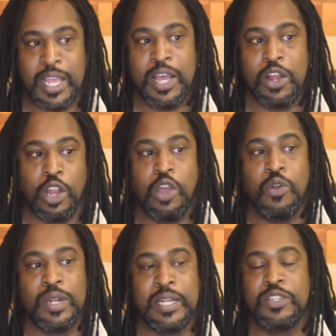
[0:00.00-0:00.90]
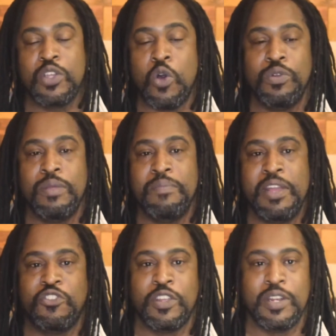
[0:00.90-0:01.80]
alone in his own
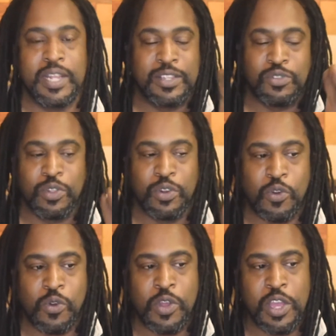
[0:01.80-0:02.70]
dimension, in his little